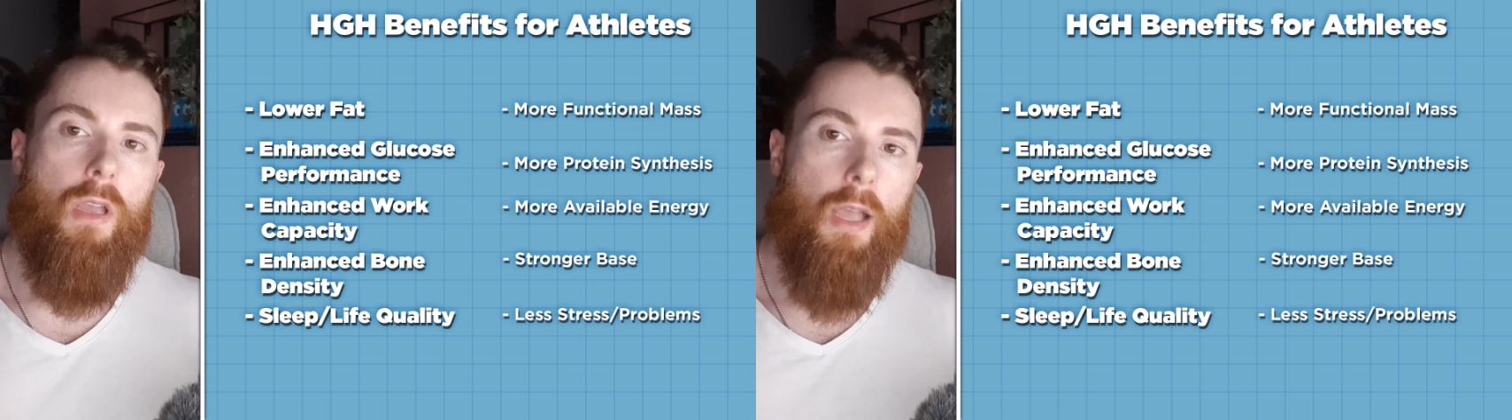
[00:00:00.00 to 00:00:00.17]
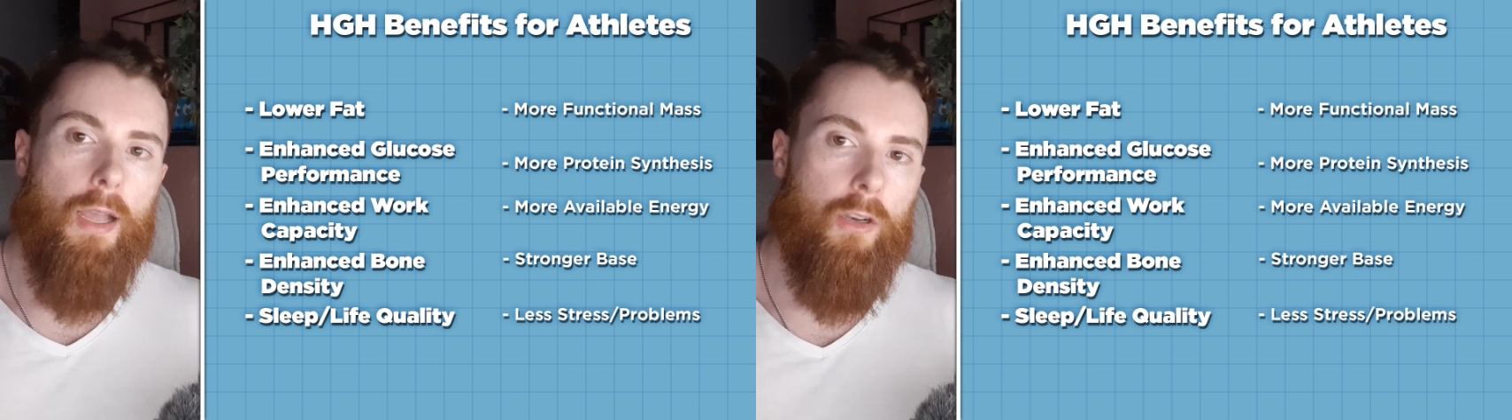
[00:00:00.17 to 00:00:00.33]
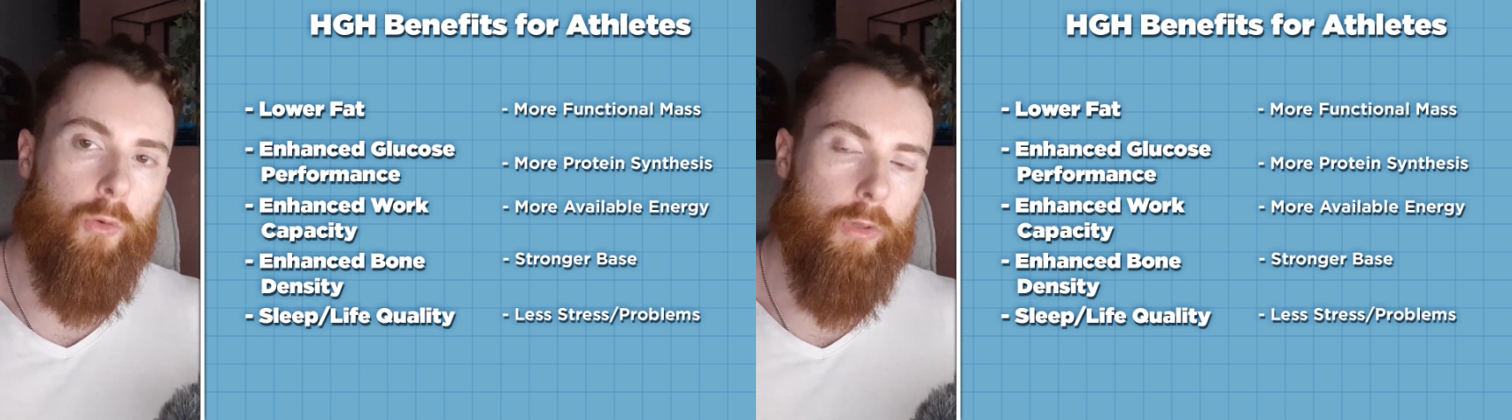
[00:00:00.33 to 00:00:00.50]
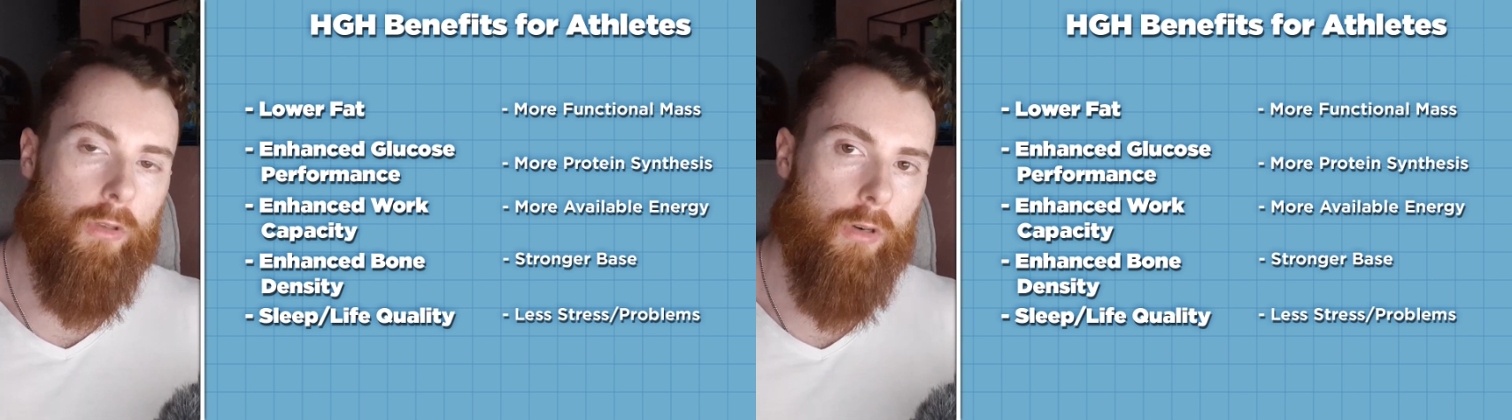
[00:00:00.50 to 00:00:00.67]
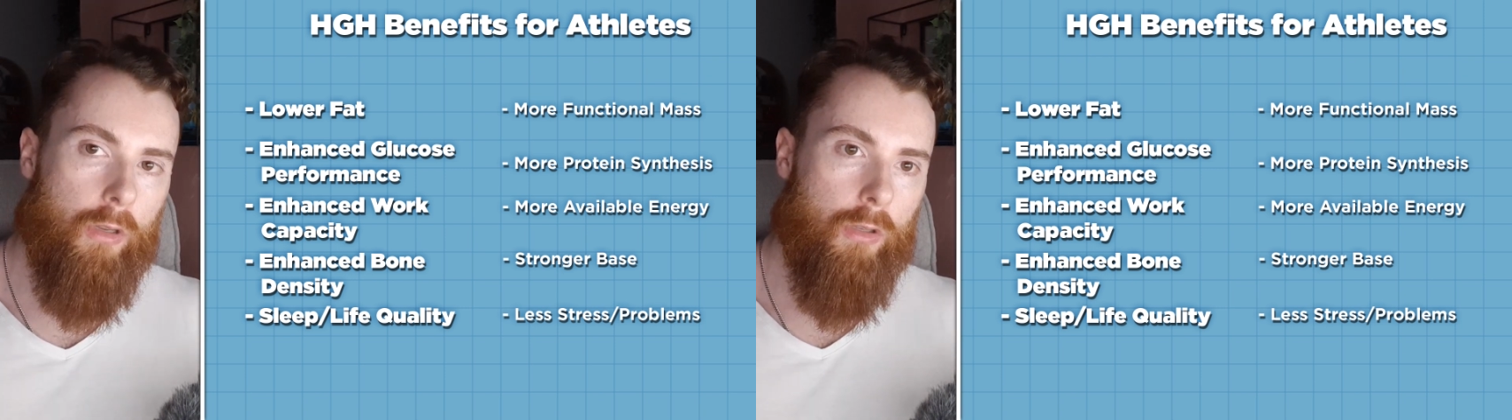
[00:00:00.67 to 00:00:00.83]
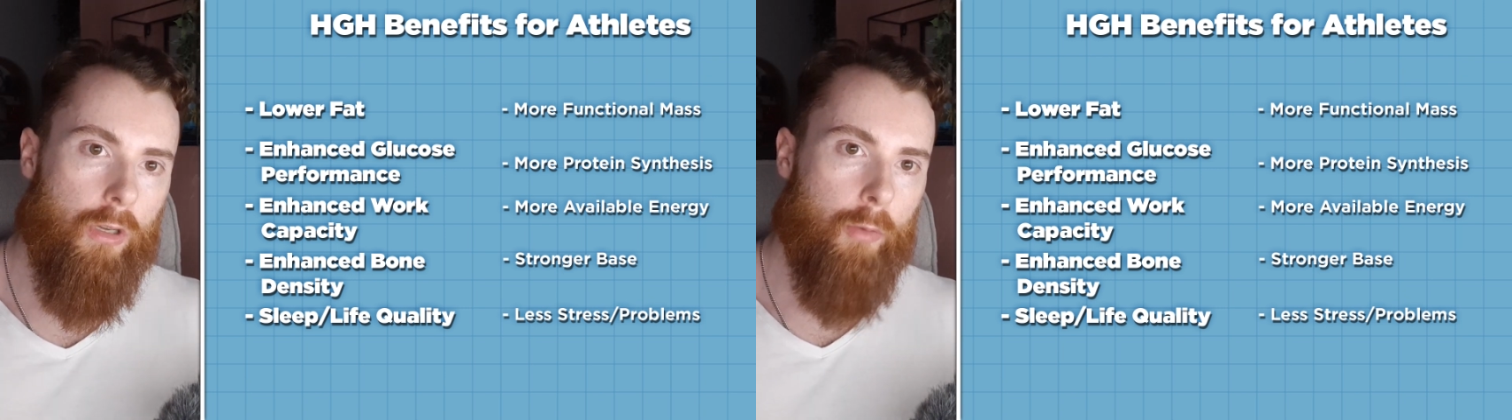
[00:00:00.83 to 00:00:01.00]
And with
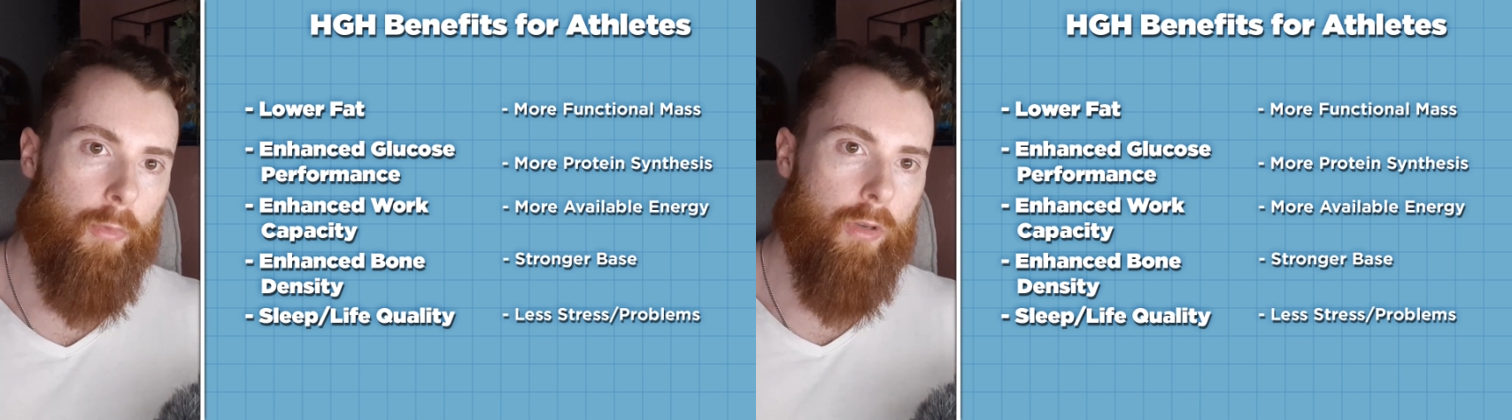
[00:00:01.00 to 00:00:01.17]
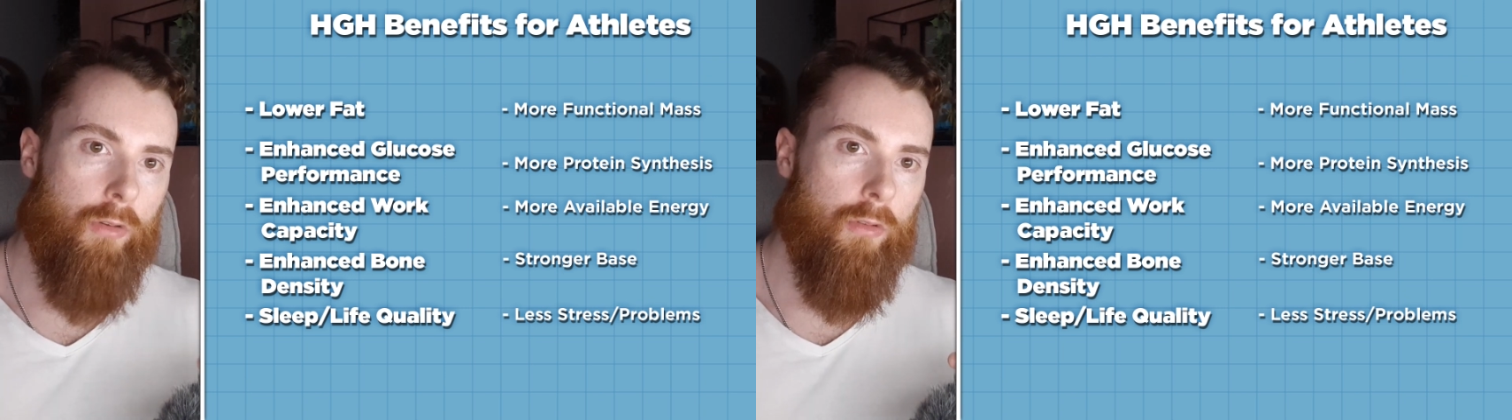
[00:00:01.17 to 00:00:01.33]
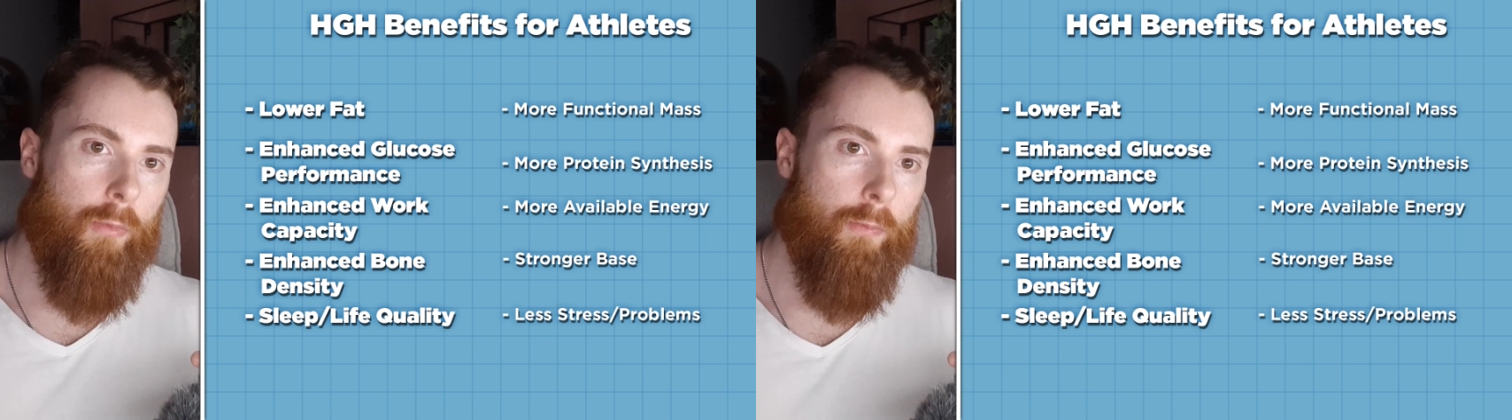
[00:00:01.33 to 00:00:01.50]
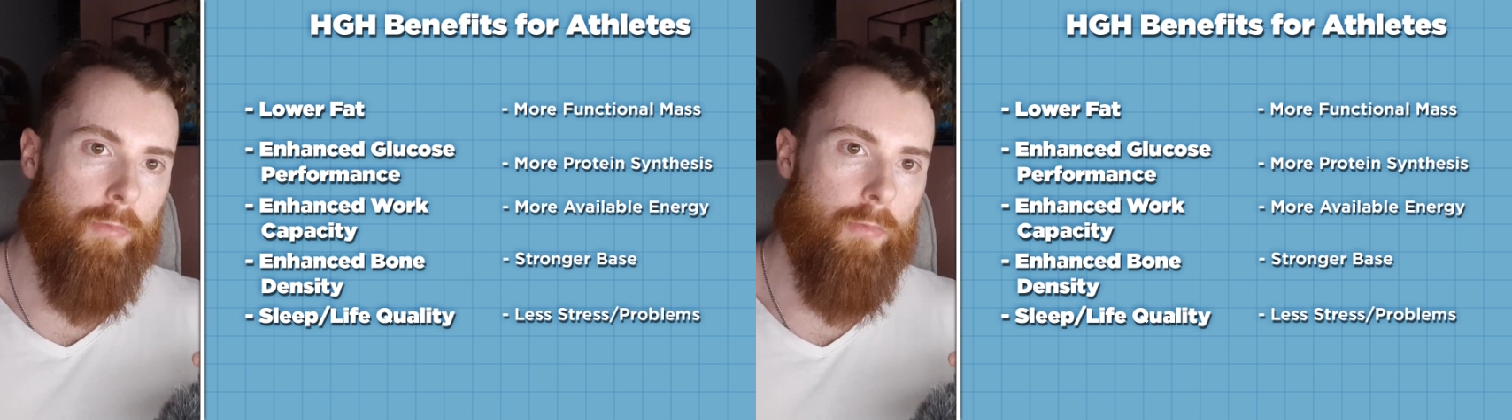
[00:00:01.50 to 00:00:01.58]
growth hormone